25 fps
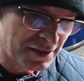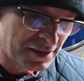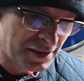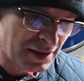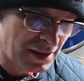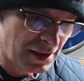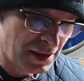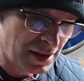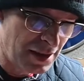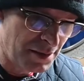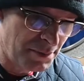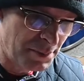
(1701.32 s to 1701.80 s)

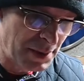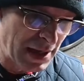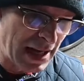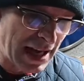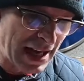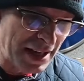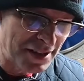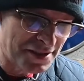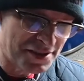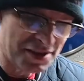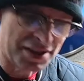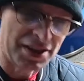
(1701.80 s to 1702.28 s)
But
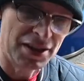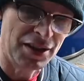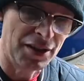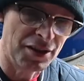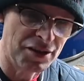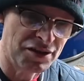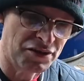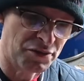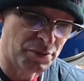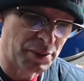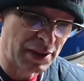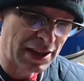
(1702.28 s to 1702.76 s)
as the
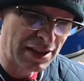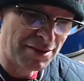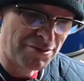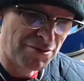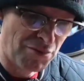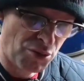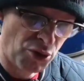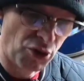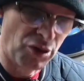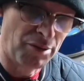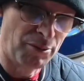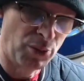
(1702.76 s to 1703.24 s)
cars have become
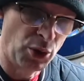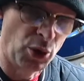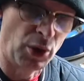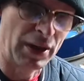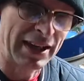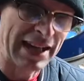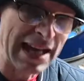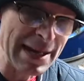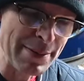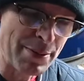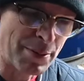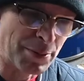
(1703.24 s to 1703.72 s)
more and more
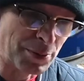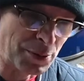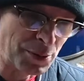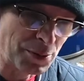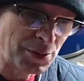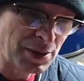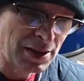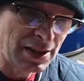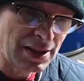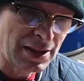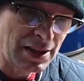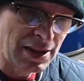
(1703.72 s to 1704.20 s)

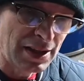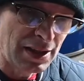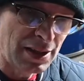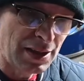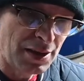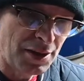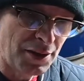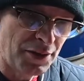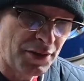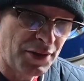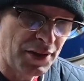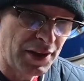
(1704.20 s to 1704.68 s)
capable,
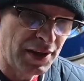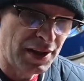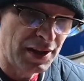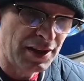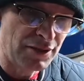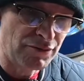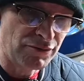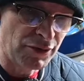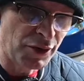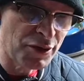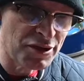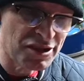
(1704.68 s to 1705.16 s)

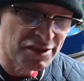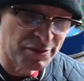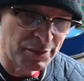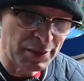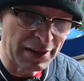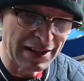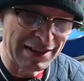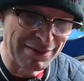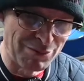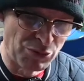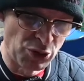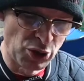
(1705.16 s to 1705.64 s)
the roads have
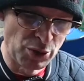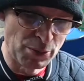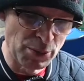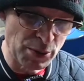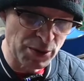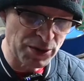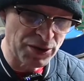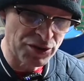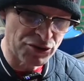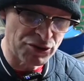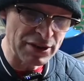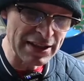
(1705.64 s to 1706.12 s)
become more and
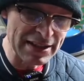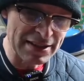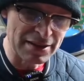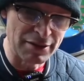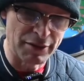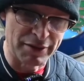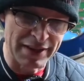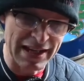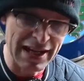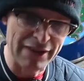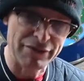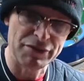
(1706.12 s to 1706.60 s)
more restrictive
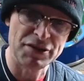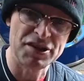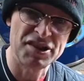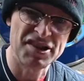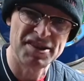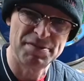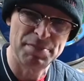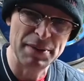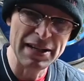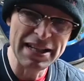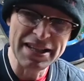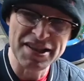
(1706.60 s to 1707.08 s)
with average
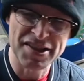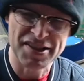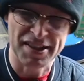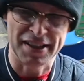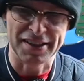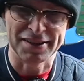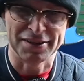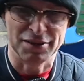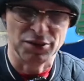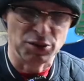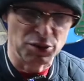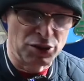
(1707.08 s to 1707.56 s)
speed
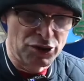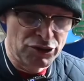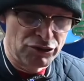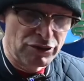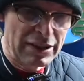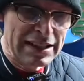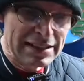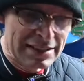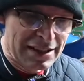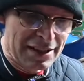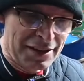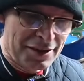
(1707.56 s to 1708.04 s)
checks along
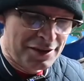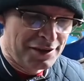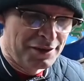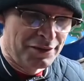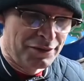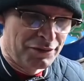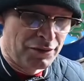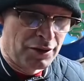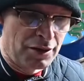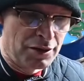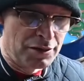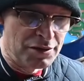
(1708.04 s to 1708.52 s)
great lengths
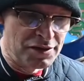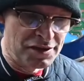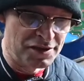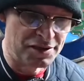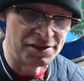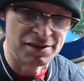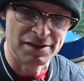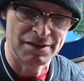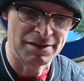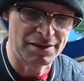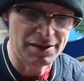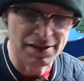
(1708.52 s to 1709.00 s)
of roads
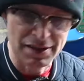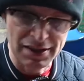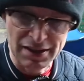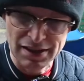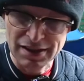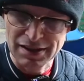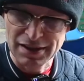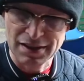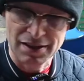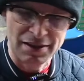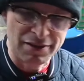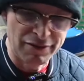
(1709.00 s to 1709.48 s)
and
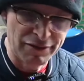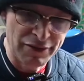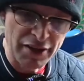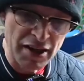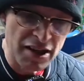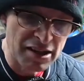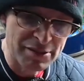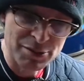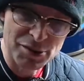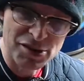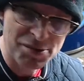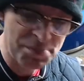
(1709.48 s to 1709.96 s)

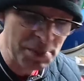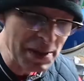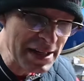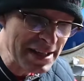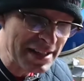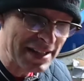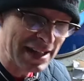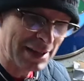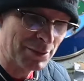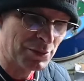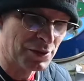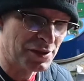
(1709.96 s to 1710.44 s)
variable speed
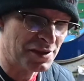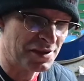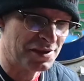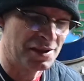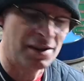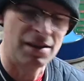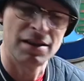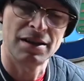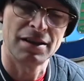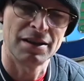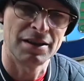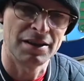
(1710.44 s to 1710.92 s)
cameras.
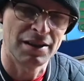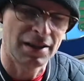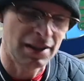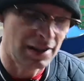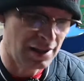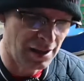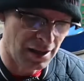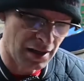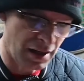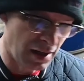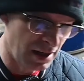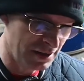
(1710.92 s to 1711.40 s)

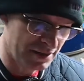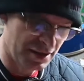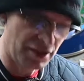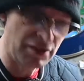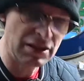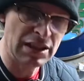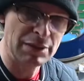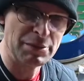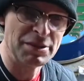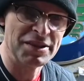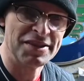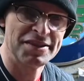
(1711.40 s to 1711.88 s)
And
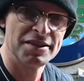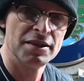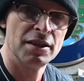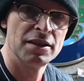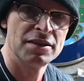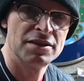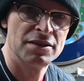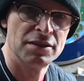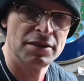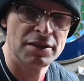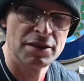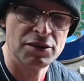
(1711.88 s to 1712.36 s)
don't get me
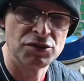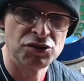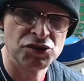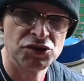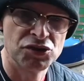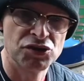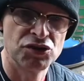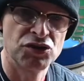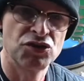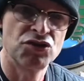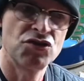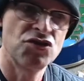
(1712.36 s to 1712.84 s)
started on those
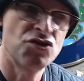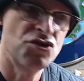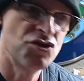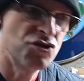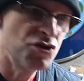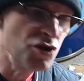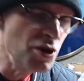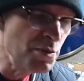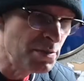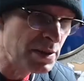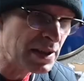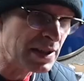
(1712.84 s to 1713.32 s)

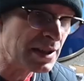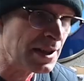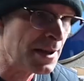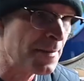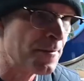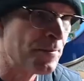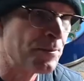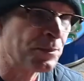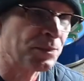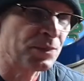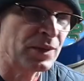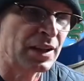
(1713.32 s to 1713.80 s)
stupid
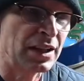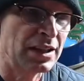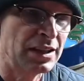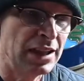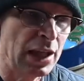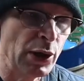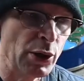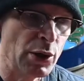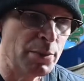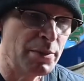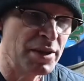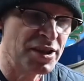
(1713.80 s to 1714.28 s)

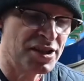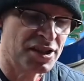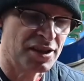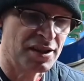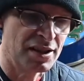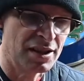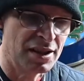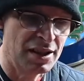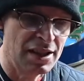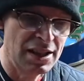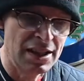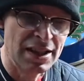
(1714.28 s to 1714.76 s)
low
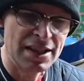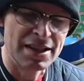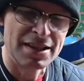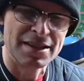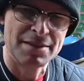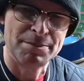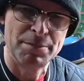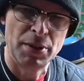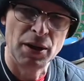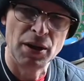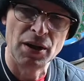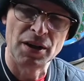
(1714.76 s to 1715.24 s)
emission
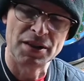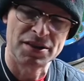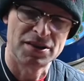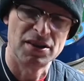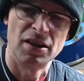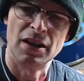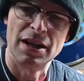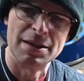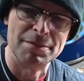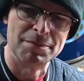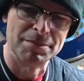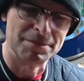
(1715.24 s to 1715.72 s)

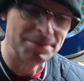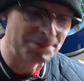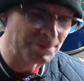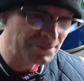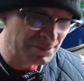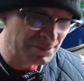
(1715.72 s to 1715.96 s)
part-time